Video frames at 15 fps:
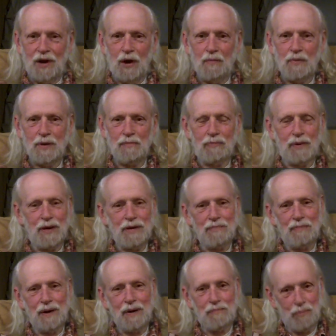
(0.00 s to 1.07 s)
are being
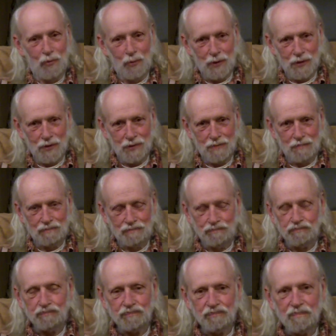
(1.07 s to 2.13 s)
played by boys.
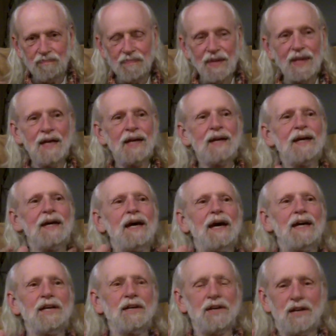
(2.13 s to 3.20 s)

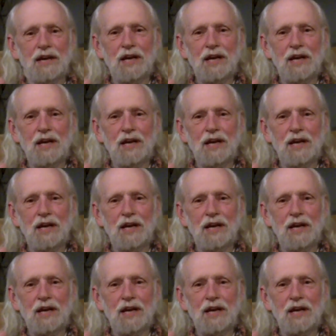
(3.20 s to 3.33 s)
And in the